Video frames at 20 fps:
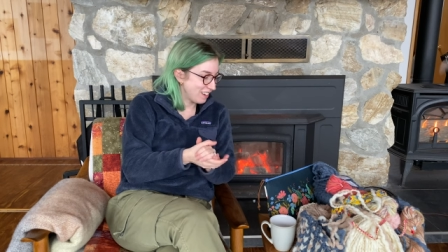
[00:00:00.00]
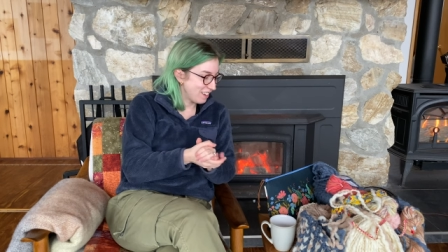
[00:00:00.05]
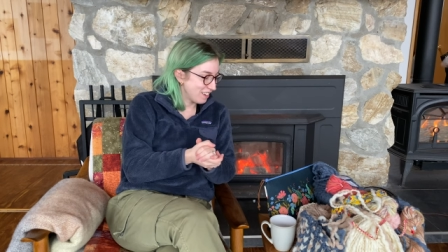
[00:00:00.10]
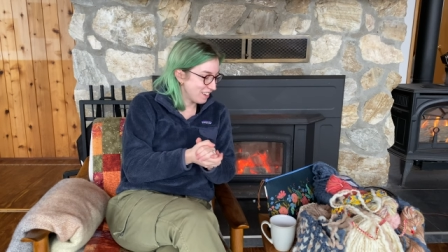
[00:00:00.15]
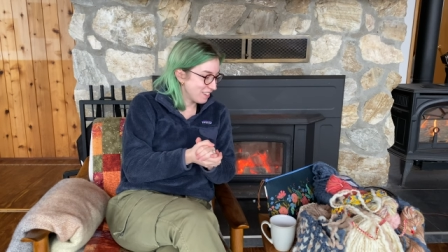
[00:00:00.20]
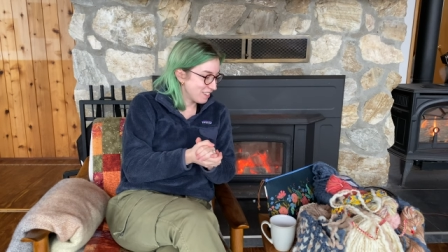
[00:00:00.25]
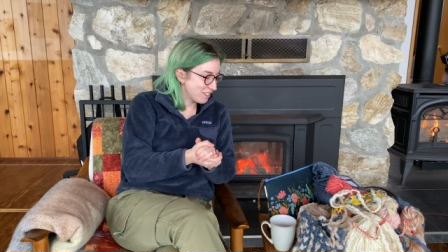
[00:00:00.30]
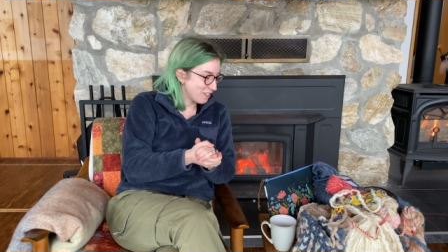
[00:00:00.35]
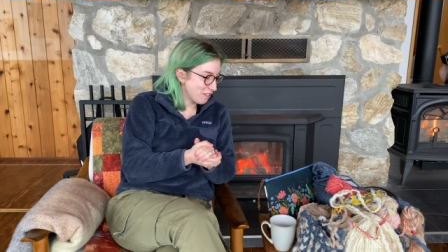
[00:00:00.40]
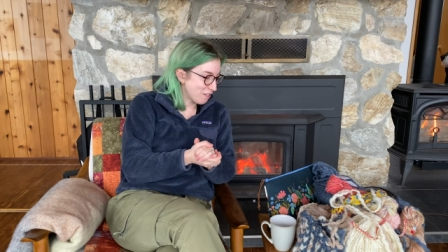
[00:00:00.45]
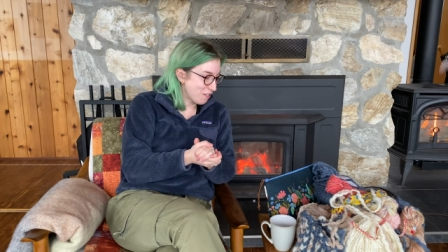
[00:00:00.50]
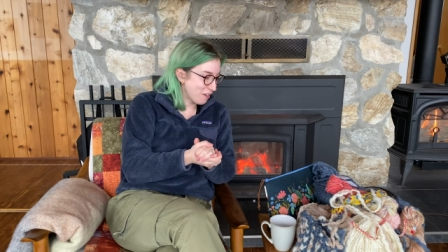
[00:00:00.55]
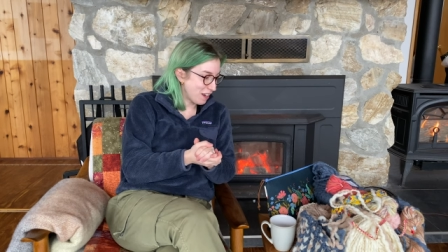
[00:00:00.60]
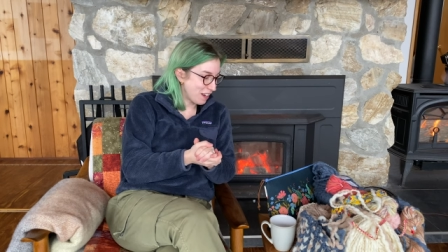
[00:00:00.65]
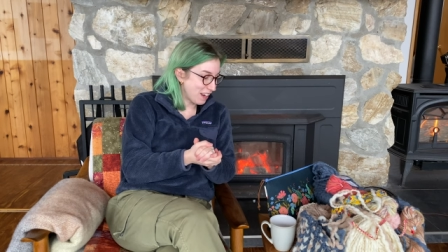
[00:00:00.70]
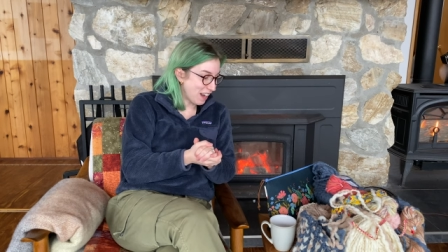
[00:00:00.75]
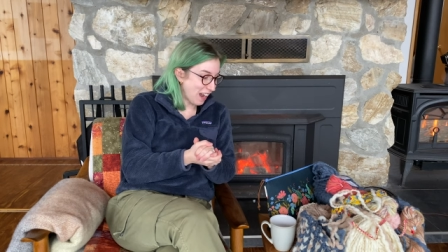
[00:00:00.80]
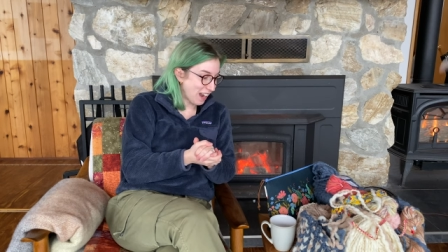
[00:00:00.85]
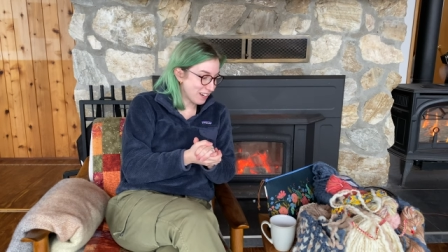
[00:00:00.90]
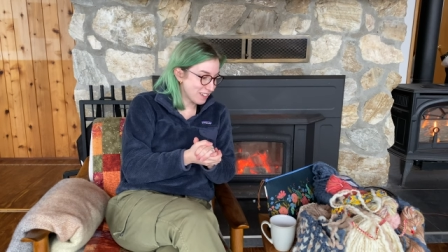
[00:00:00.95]
So it
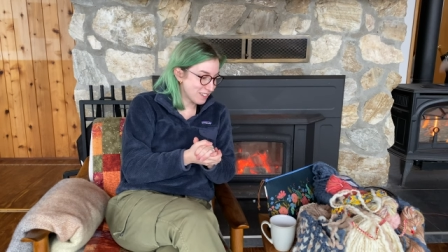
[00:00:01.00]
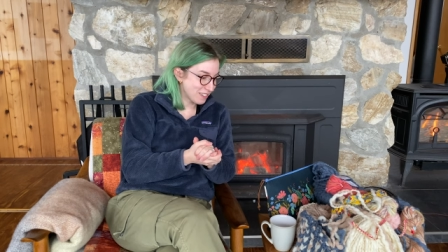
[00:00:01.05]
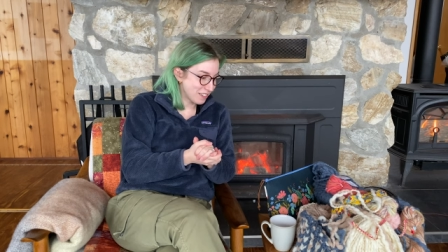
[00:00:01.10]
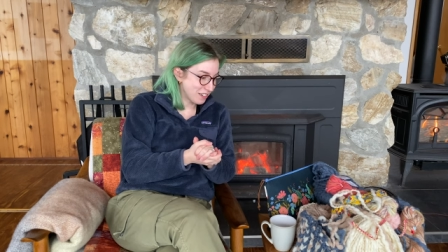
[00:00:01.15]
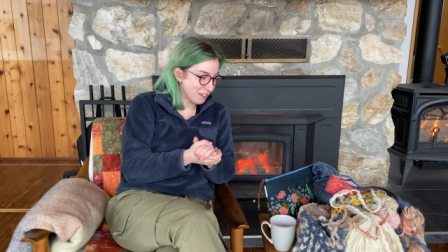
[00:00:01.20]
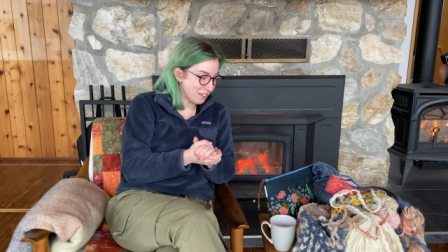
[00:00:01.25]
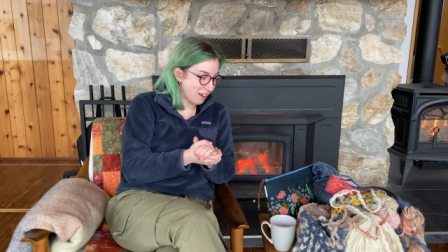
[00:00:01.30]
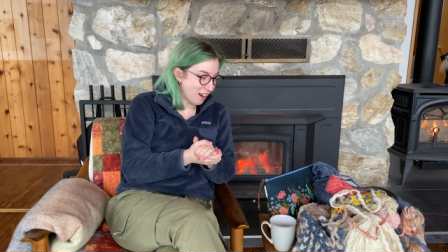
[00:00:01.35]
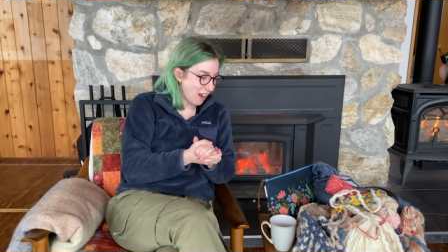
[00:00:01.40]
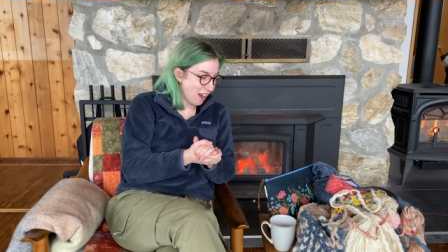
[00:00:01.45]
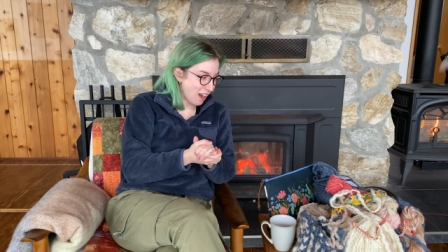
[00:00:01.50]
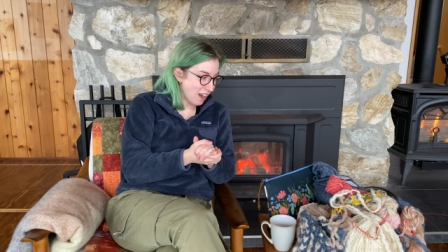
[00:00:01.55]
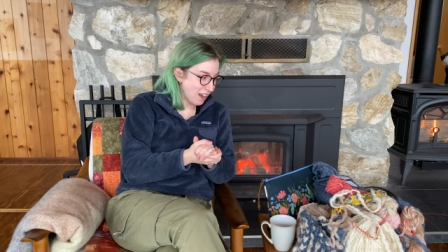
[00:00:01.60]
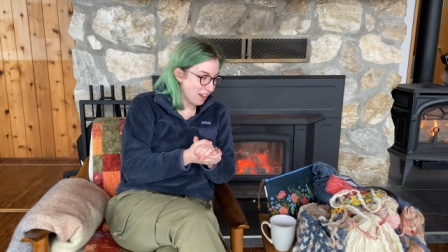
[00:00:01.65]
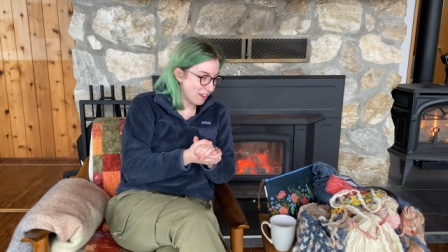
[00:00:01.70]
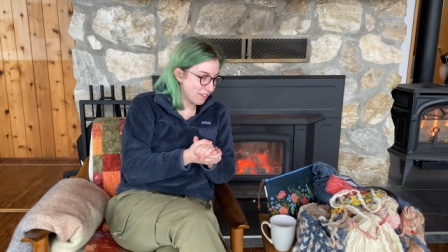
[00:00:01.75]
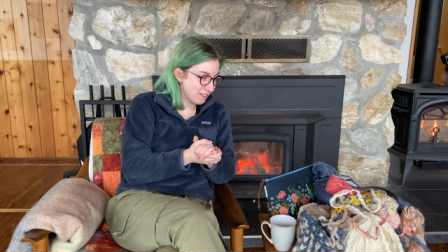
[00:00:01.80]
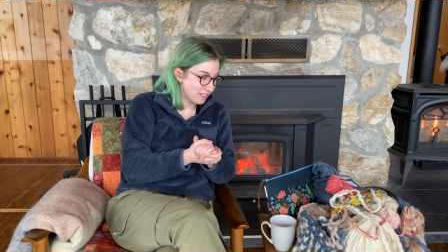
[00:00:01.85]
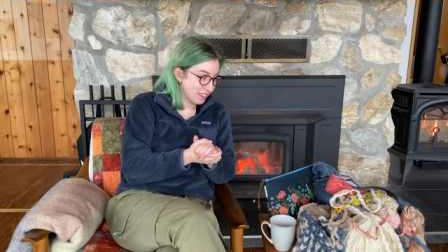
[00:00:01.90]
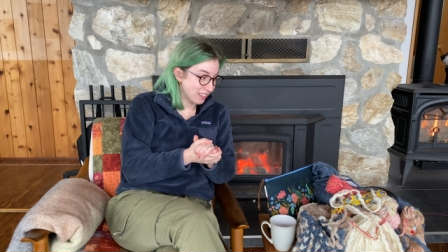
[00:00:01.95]
actually
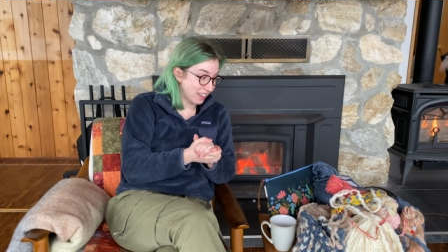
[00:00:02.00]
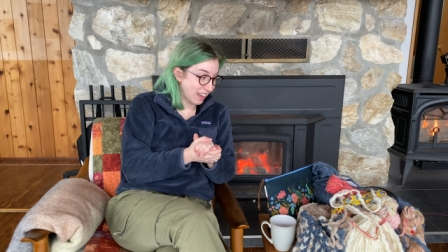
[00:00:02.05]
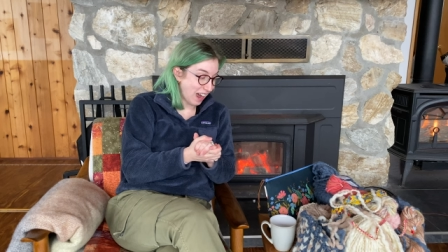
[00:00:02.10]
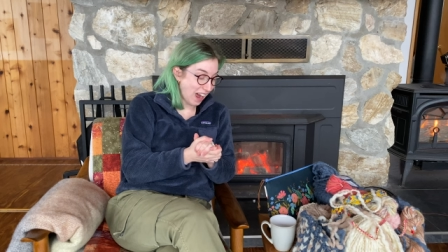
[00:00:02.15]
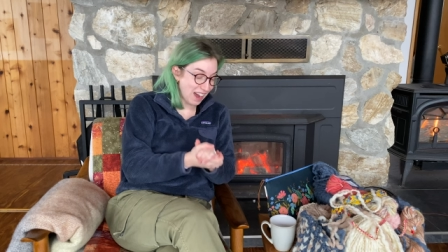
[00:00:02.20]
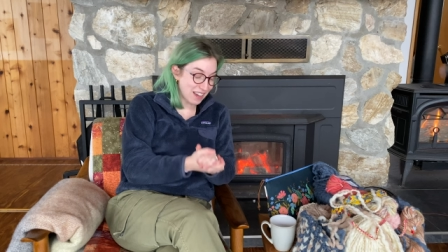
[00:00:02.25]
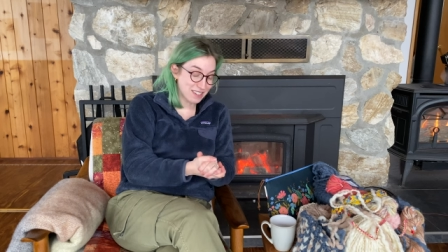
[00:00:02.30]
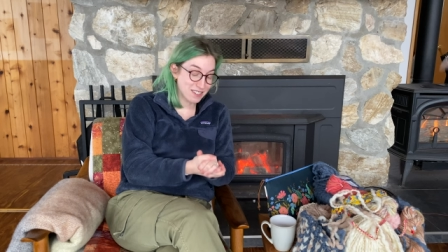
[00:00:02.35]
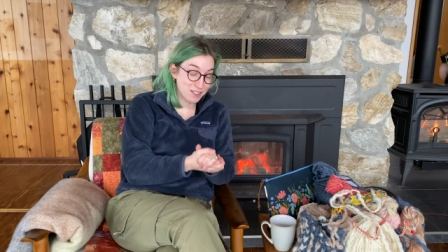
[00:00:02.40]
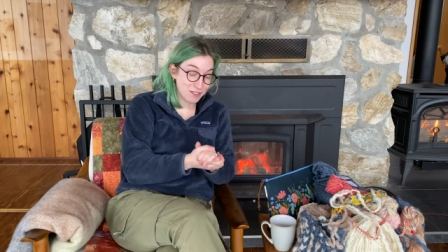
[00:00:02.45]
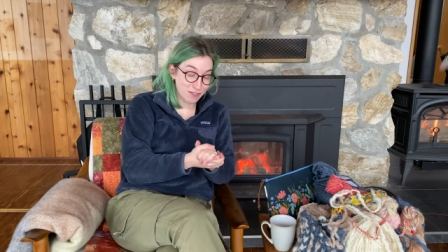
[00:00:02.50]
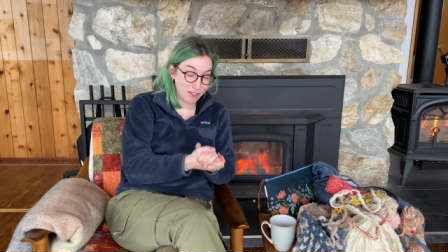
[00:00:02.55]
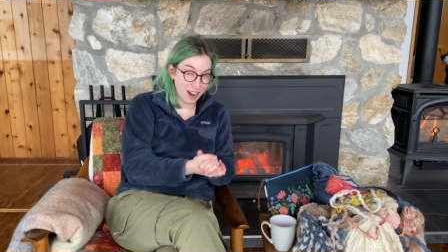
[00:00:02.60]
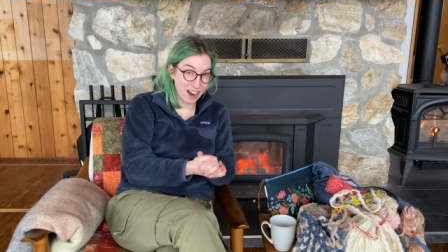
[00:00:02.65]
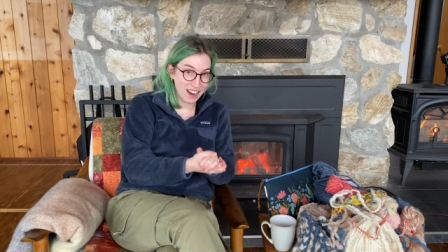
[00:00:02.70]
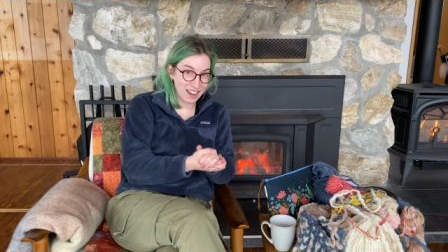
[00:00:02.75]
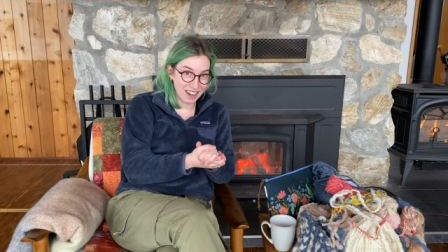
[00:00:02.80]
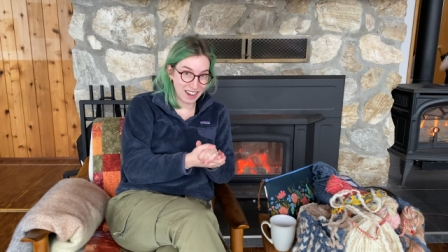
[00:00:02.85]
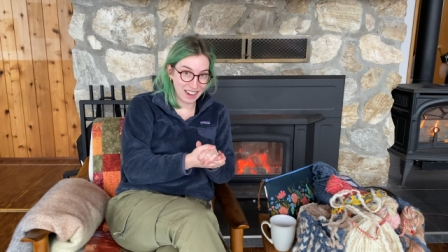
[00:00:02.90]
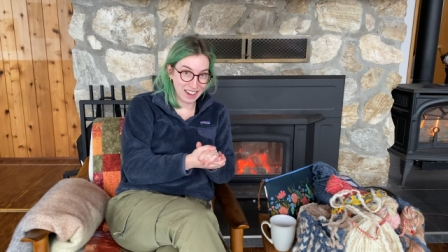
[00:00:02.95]
arrived last
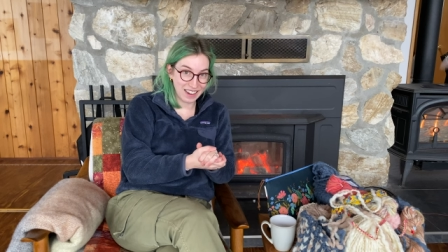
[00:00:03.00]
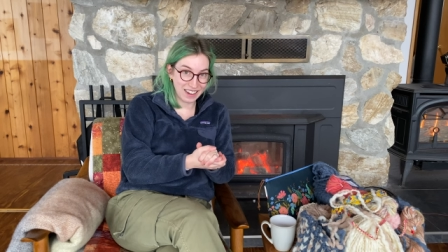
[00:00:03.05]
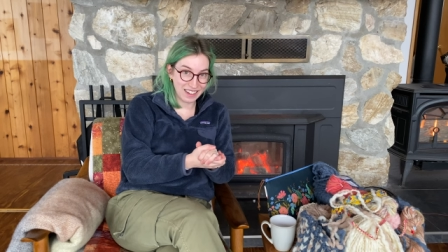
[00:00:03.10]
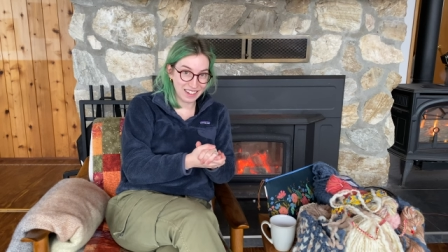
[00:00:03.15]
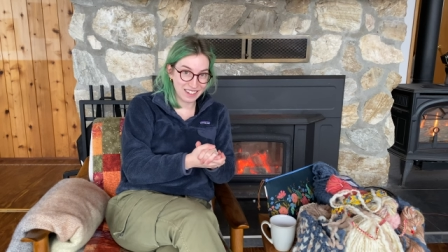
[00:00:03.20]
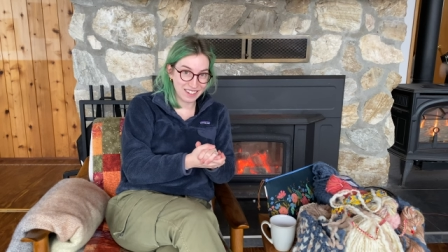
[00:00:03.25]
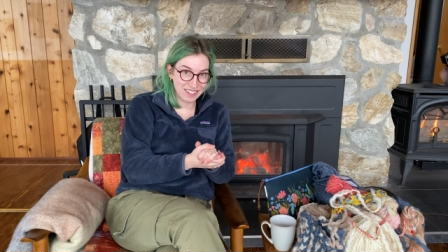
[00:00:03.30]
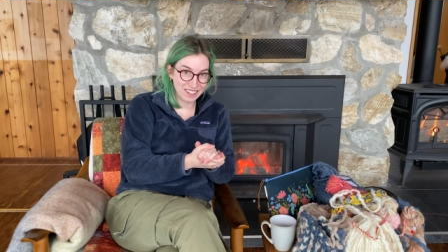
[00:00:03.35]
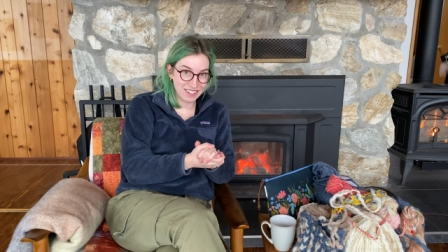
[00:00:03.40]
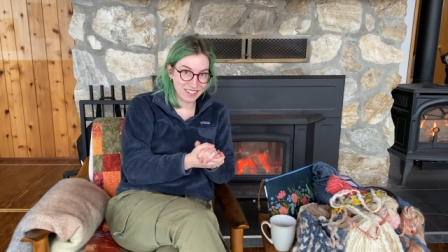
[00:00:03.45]
Friday